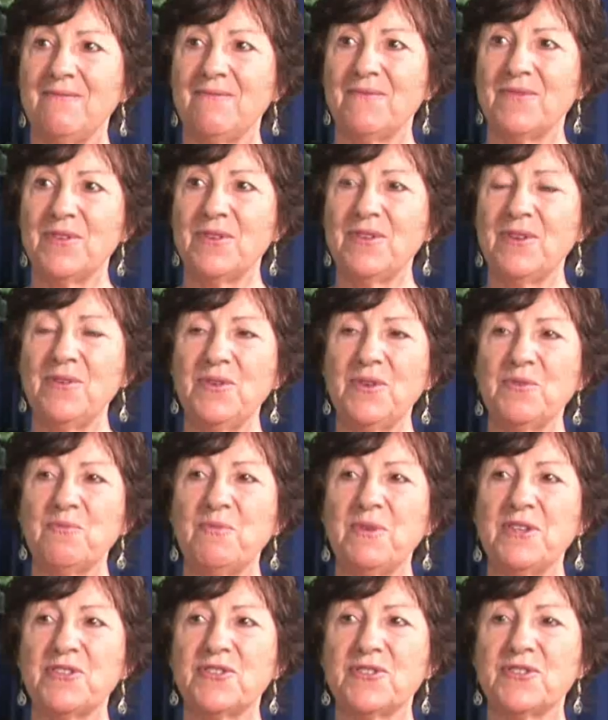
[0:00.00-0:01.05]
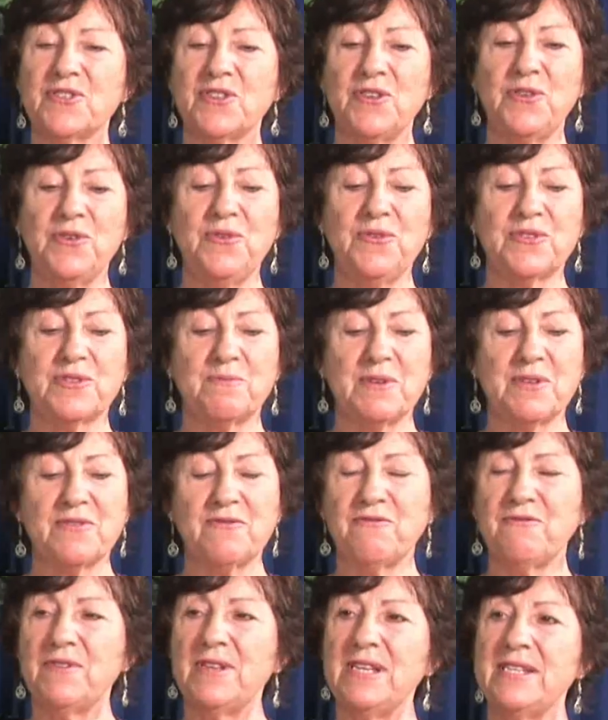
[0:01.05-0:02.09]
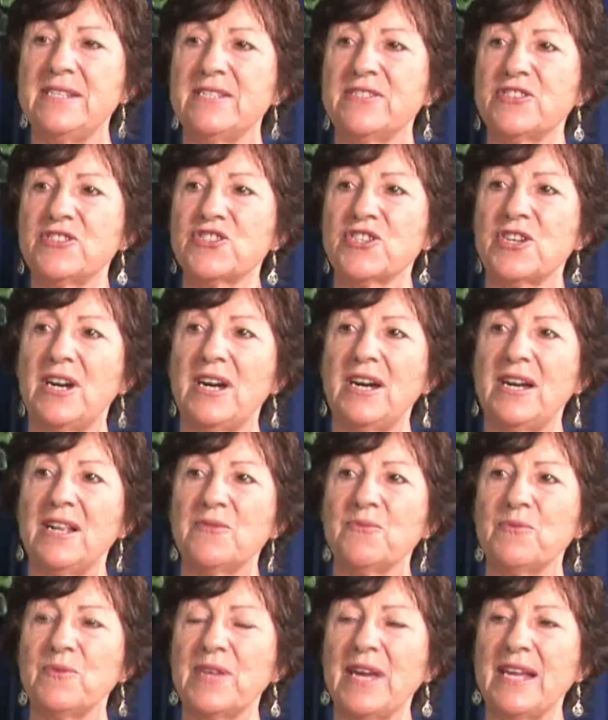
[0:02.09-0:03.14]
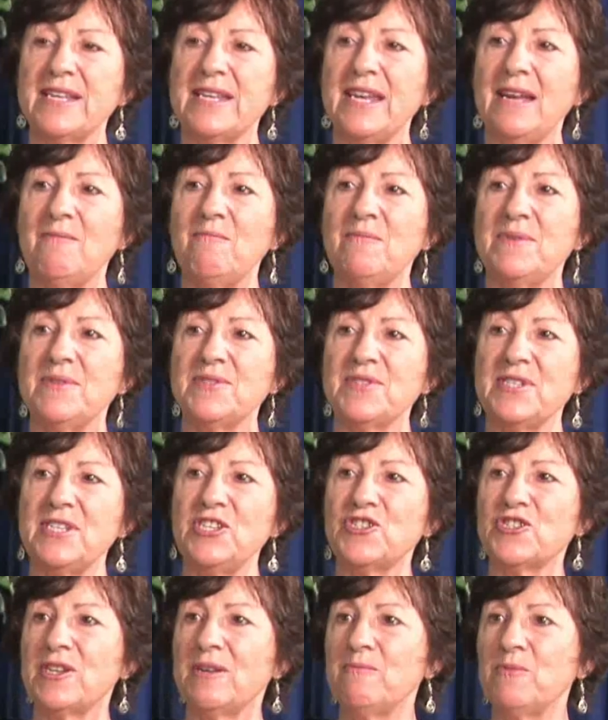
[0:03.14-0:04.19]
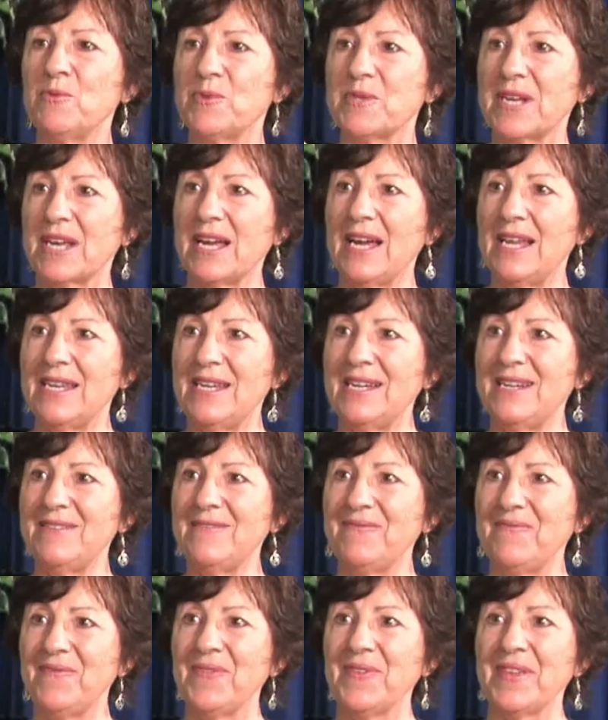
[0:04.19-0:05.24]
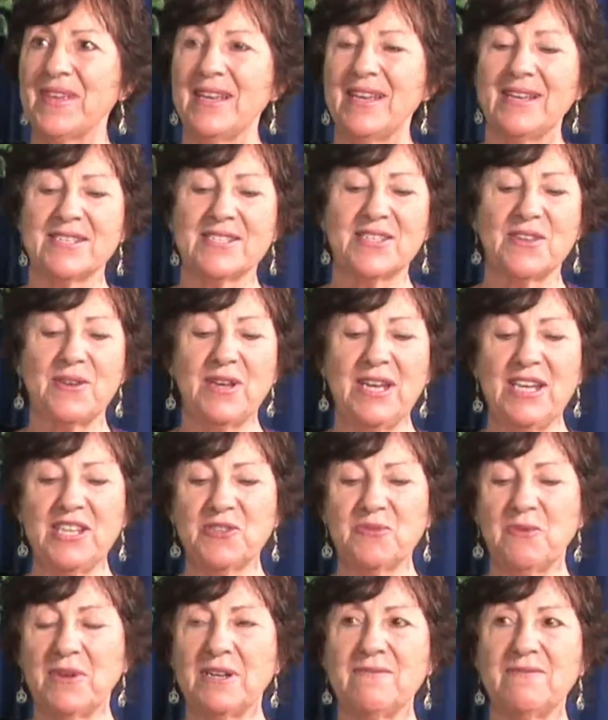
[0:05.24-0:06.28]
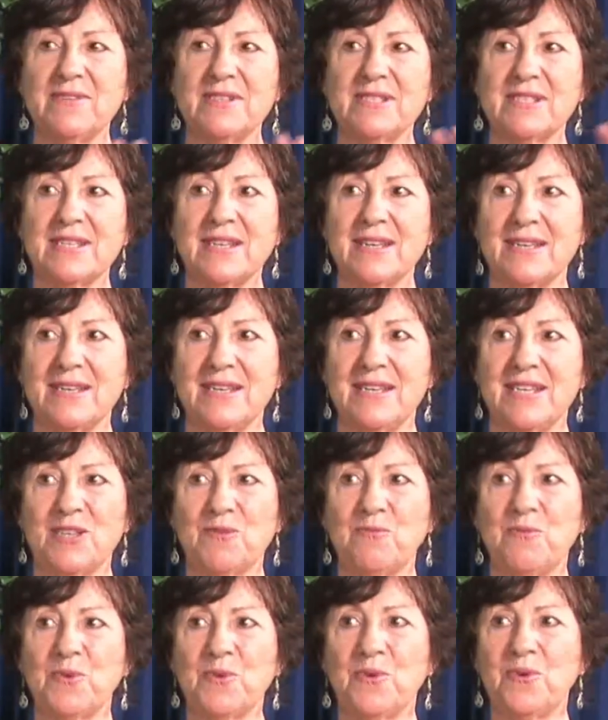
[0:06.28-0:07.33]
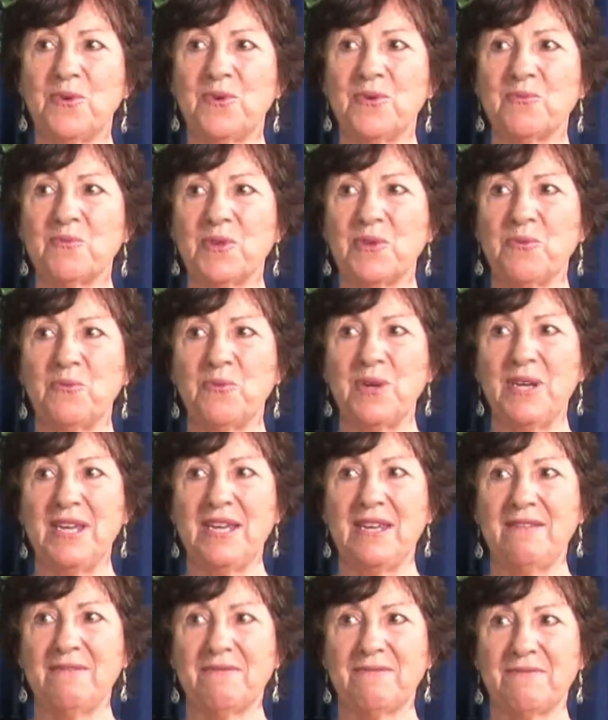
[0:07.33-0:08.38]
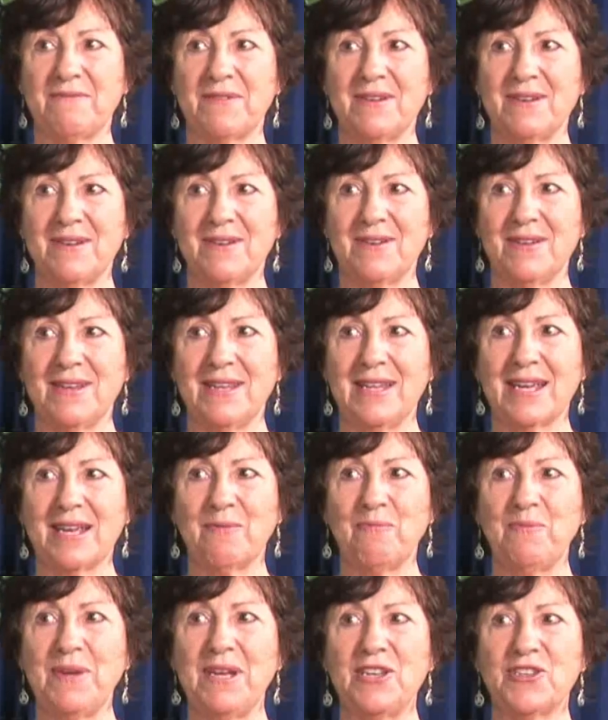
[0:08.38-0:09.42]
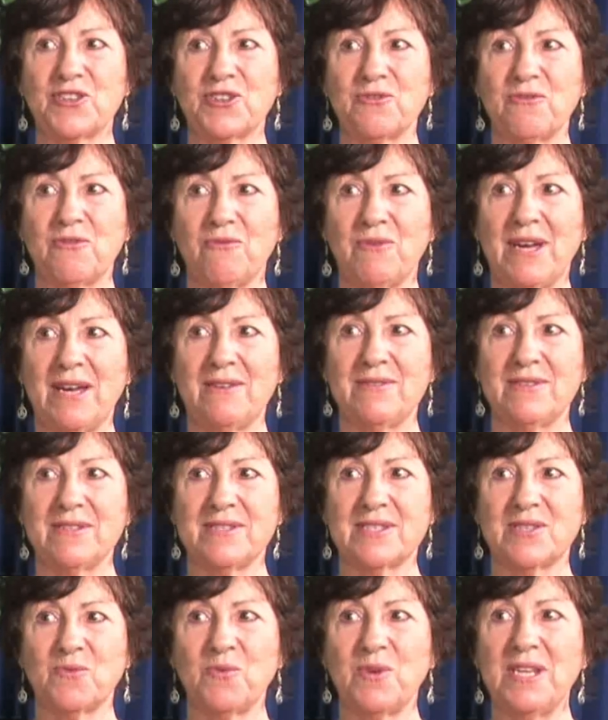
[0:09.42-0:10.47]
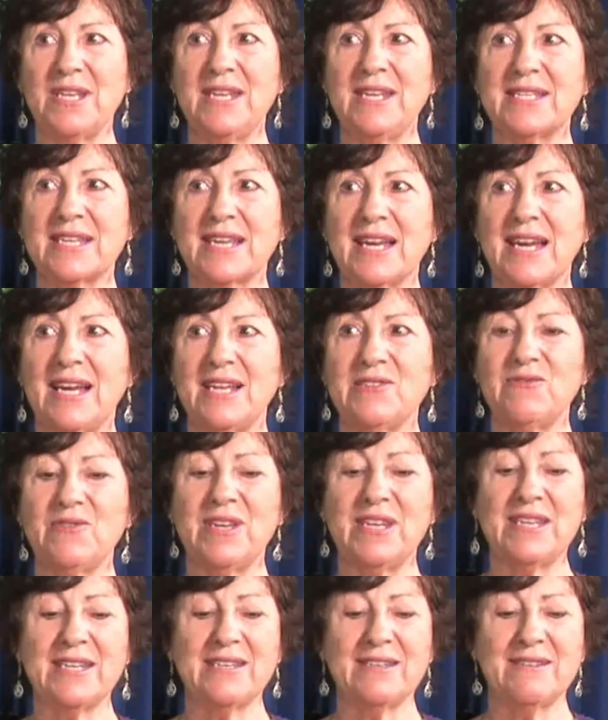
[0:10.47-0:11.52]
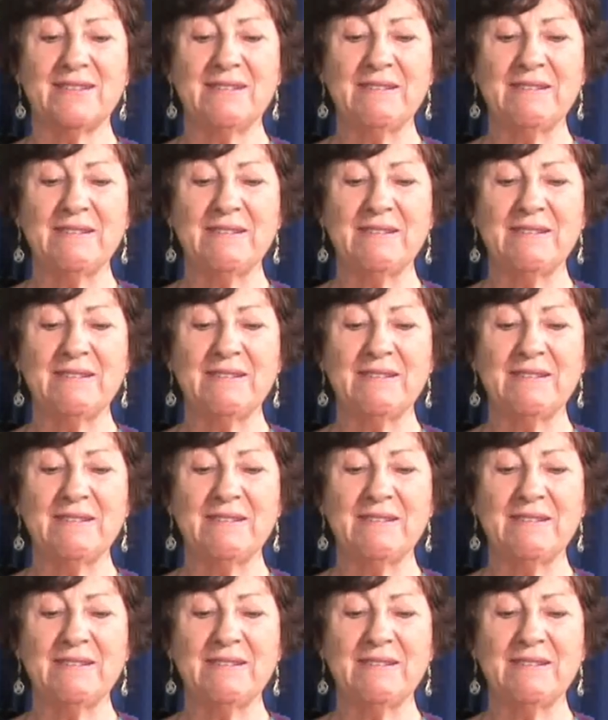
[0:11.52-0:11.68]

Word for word: You know those pictures that you used to be able to fill in as a child which had numbers and each number was a colour? Oh, yeah, yeah. So each one of us is born with a weave, like a picture around us that we need to colour in.